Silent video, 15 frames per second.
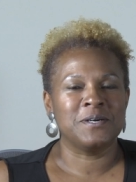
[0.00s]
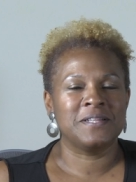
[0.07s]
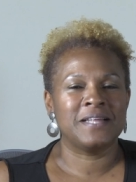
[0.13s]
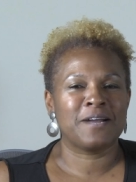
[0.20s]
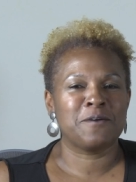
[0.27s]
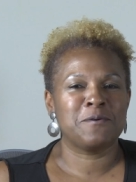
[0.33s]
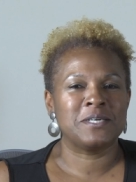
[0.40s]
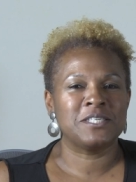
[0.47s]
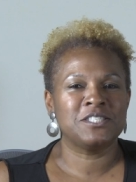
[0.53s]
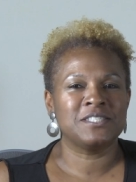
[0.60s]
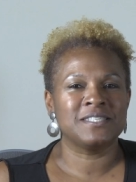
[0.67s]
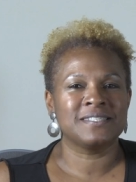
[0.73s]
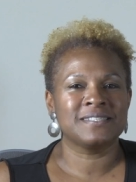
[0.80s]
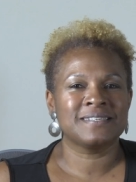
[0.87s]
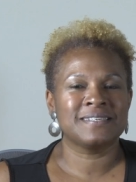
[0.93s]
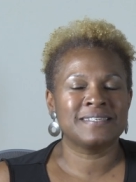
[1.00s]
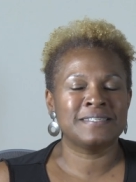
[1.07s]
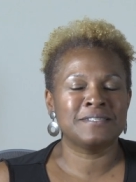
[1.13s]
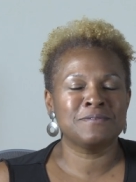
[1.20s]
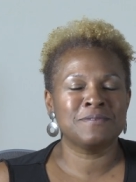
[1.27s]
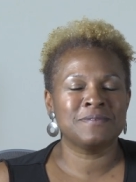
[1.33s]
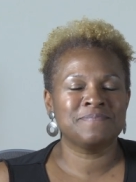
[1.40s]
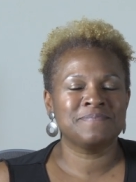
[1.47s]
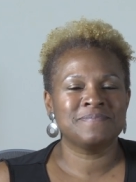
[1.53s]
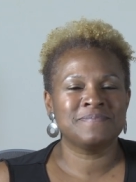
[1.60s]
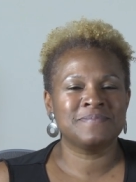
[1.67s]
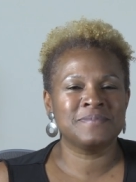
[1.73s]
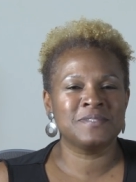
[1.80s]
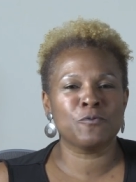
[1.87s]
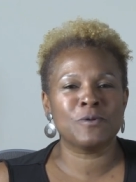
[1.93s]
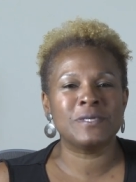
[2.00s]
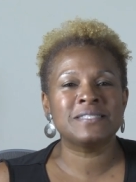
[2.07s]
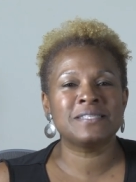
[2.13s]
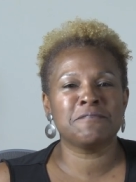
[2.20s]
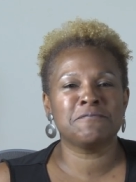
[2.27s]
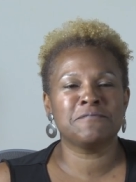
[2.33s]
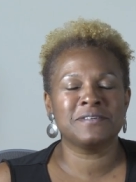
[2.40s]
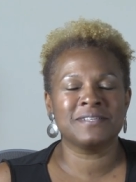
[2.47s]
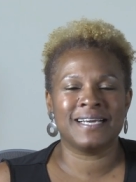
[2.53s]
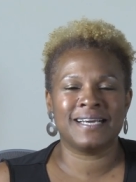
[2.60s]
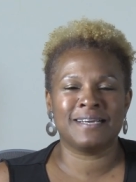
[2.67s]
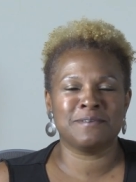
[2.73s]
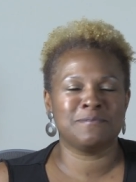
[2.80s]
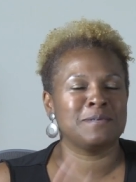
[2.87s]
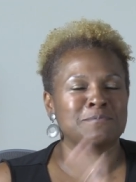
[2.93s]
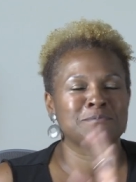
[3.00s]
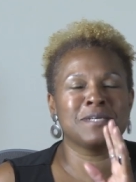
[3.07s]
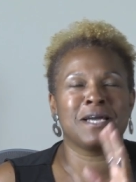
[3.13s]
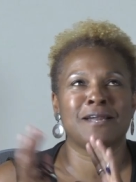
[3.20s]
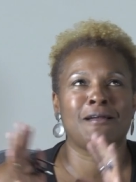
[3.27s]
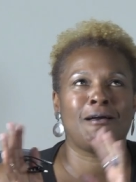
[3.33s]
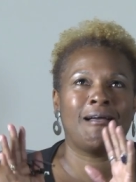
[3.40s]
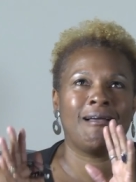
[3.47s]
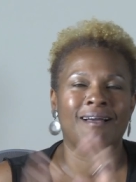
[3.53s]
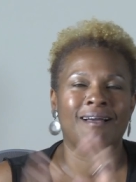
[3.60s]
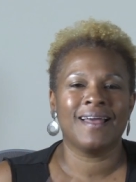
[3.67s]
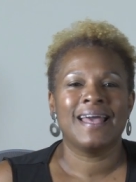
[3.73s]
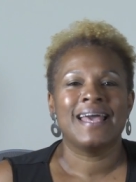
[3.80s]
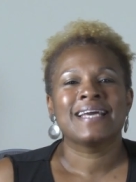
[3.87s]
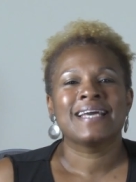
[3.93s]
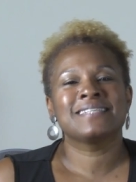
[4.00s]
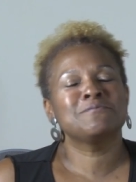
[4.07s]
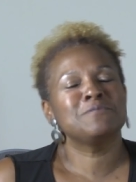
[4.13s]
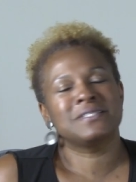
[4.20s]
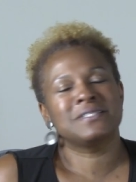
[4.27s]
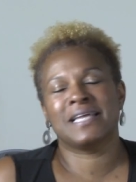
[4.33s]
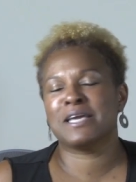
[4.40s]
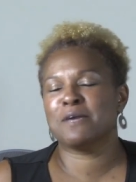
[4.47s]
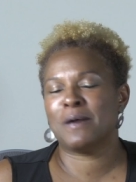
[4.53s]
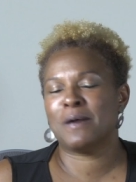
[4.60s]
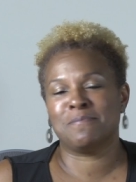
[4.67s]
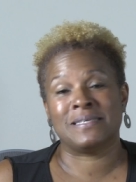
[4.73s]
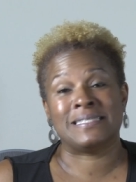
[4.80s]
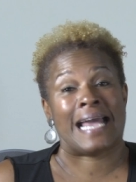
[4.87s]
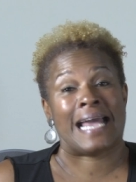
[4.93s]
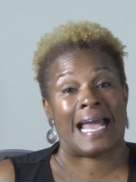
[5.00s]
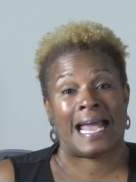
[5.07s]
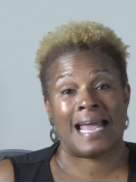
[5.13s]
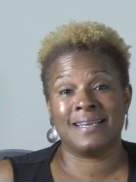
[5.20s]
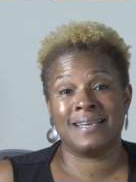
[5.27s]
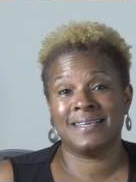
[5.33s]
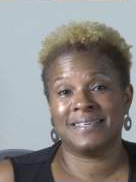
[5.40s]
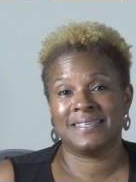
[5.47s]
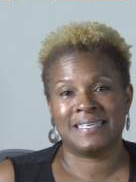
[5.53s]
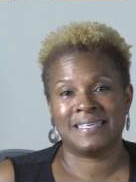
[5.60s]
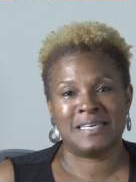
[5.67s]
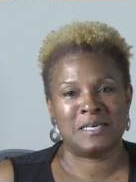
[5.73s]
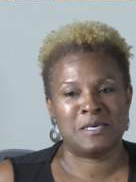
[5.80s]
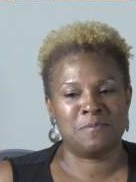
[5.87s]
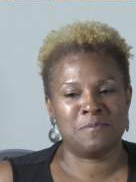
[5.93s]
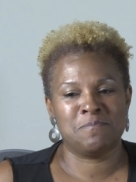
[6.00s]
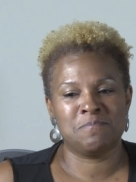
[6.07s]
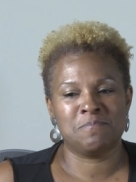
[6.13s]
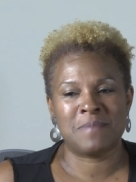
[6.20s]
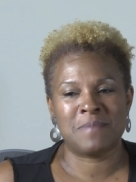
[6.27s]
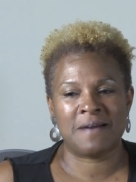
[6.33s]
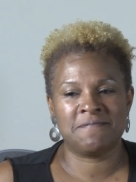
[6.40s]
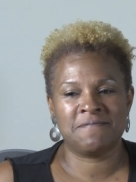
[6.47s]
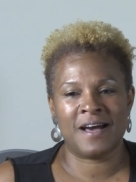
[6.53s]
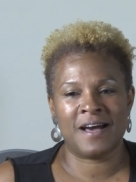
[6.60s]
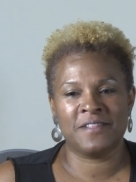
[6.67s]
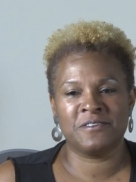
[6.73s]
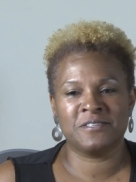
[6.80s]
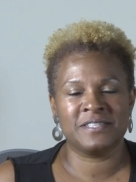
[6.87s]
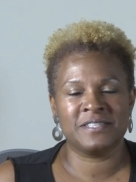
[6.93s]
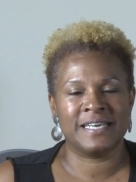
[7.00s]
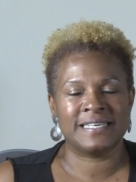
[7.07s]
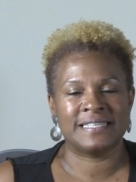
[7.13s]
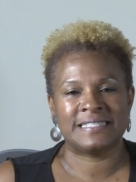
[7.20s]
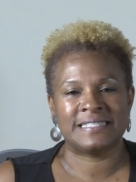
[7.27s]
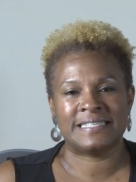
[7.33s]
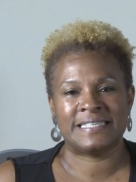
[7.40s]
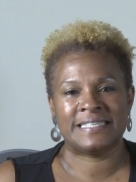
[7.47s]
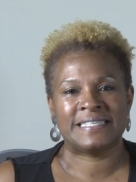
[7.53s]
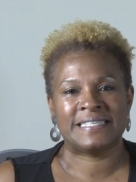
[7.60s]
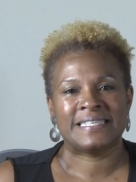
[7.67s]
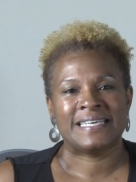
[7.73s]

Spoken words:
That question. The reason I feel like I'm kind of, because I'm just thinking about my dad, my father's legacy.